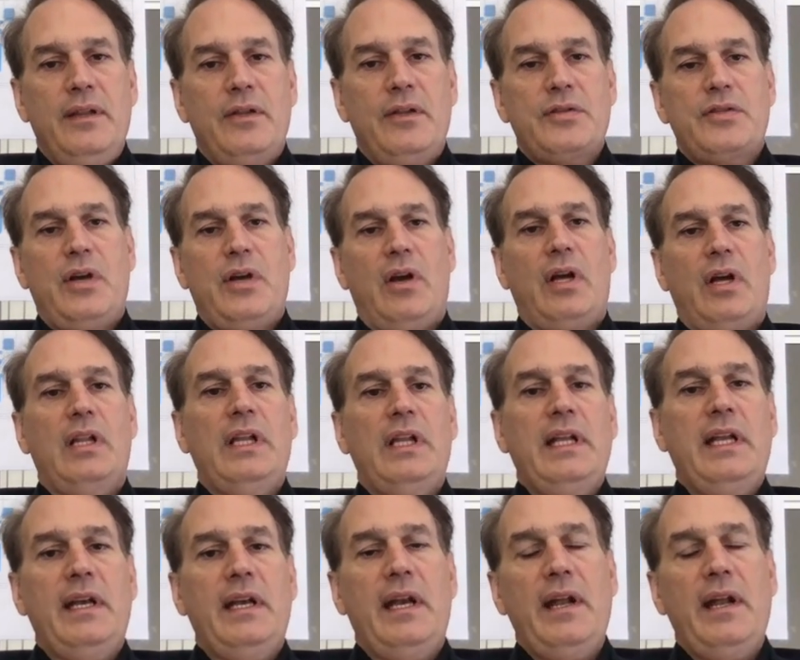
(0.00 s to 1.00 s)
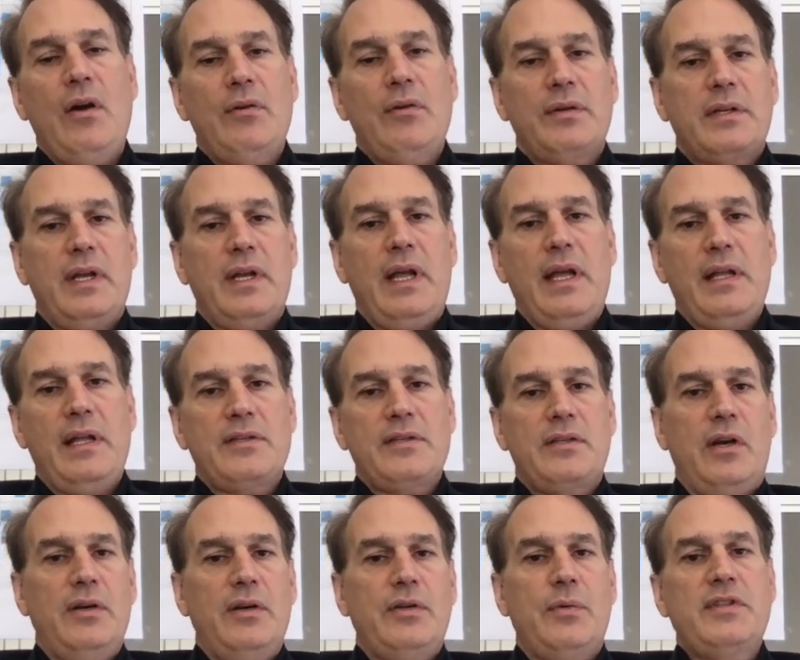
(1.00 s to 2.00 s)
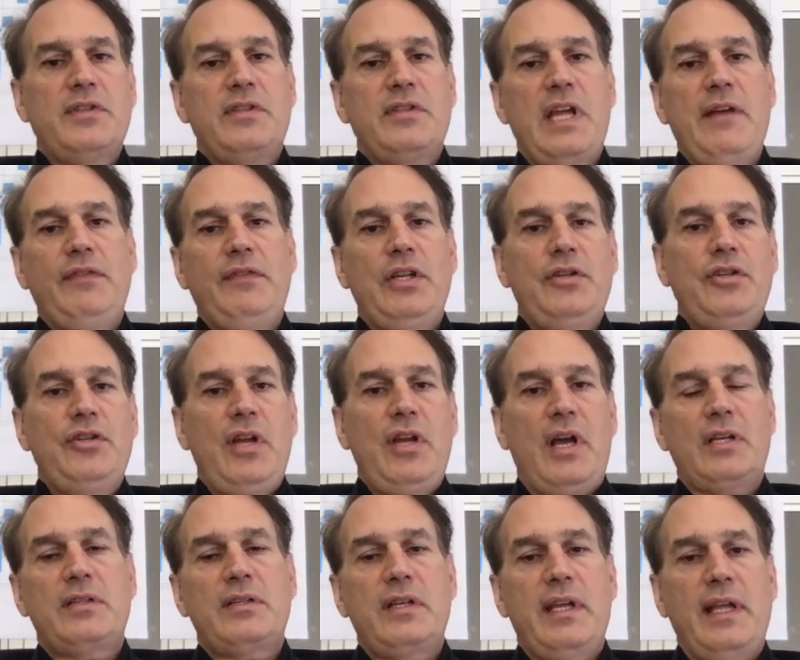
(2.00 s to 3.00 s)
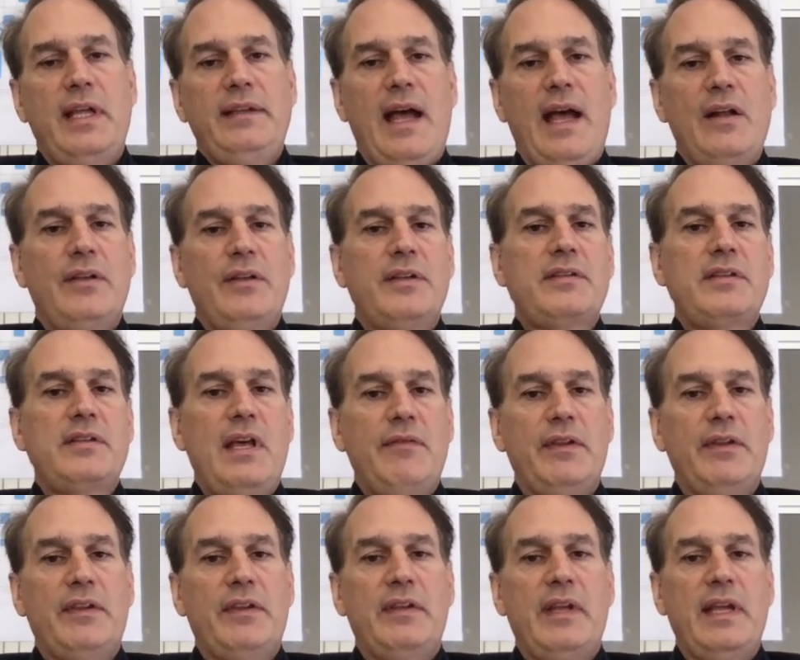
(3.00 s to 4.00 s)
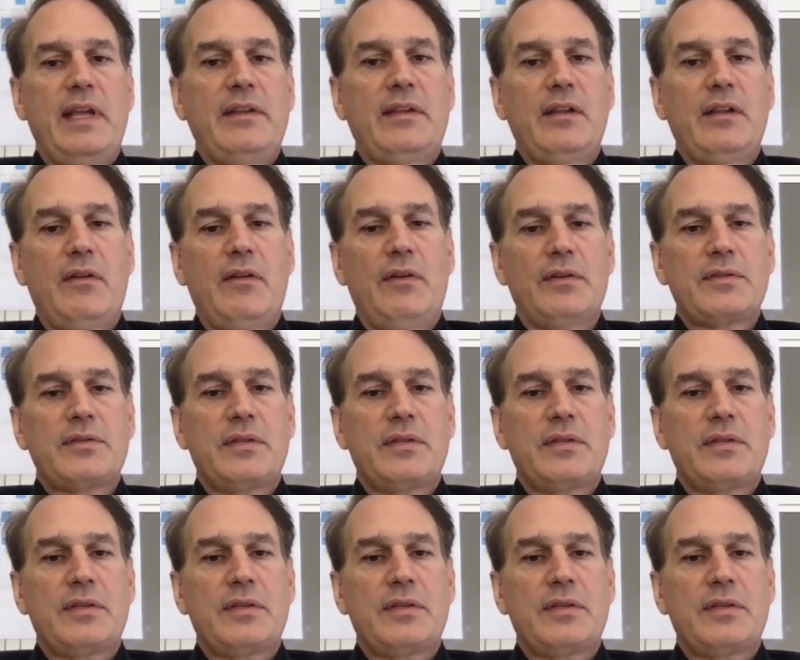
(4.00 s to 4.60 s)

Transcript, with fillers: they'll start cleaning it out and start doing safety checks to get down to the seventh and eighth level.